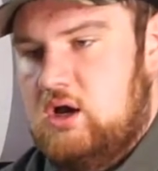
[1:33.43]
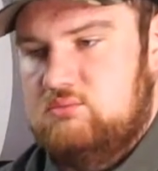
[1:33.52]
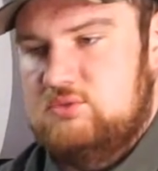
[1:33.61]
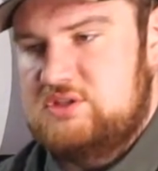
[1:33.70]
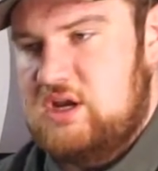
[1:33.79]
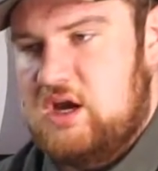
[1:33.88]

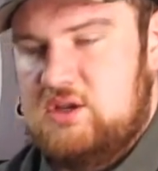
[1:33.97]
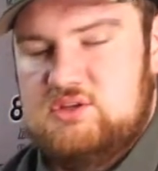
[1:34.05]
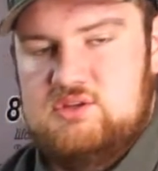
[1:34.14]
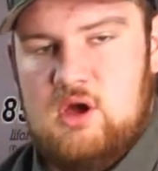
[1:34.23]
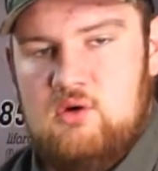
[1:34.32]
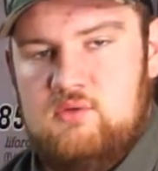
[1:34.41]
Just kind of
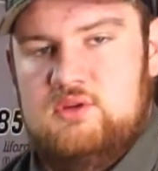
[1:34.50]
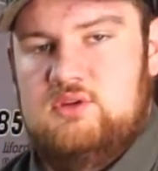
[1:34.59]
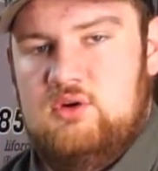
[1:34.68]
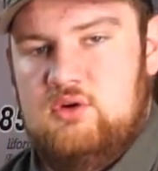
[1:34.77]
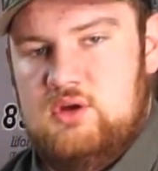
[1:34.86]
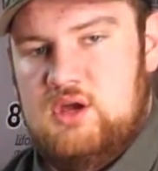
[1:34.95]
dove
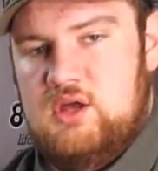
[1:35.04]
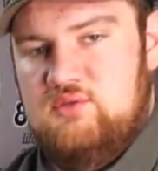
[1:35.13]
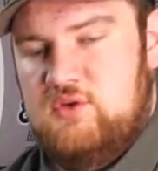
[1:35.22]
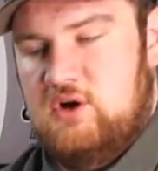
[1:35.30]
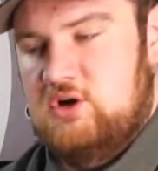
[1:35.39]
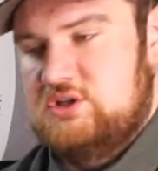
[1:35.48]
into it head
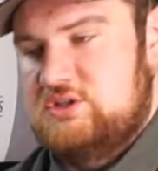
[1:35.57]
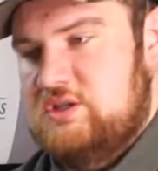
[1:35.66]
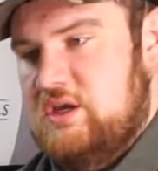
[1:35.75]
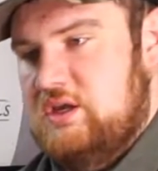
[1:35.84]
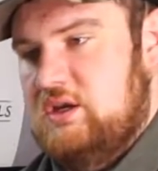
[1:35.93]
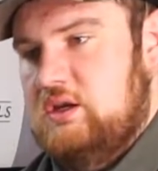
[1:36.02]
first
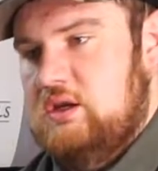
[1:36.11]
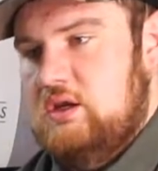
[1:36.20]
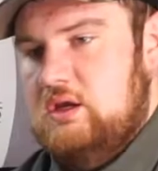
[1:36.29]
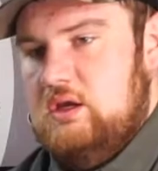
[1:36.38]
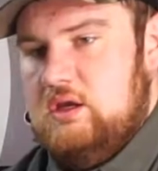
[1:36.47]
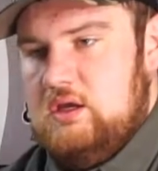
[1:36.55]
and,
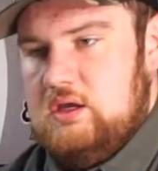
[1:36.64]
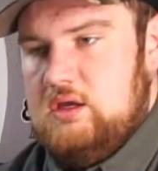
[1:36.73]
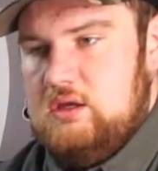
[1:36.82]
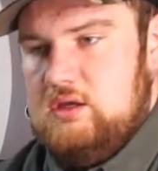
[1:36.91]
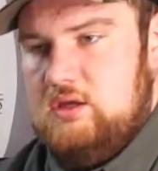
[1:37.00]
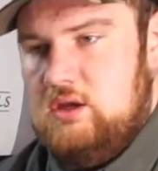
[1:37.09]

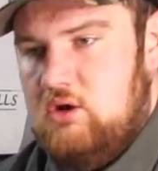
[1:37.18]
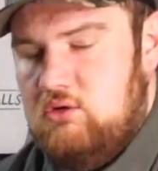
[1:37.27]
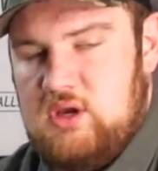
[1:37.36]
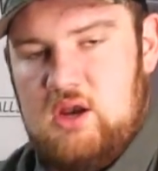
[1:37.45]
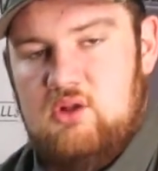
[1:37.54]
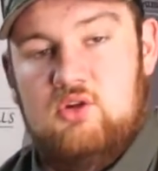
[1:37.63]

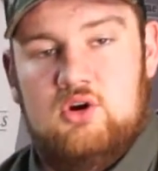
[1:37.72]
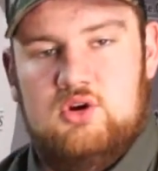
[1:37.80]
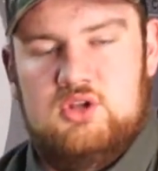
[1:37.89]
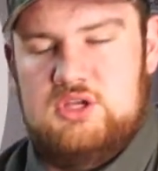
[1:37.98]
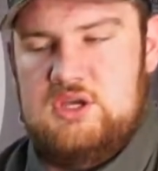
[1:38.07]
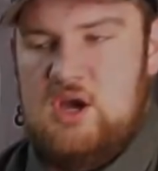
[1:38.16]
kind of learned
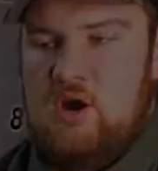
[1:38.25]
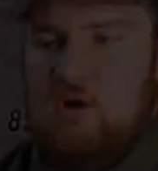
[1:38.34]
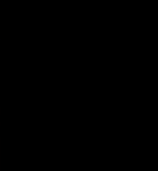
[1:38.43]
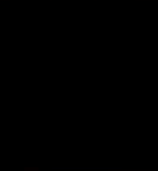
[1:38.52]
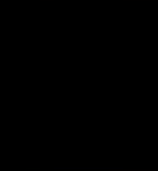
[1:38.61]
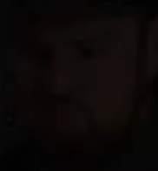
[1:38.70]
on the
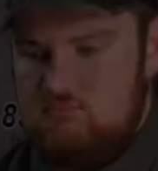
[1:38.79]
go.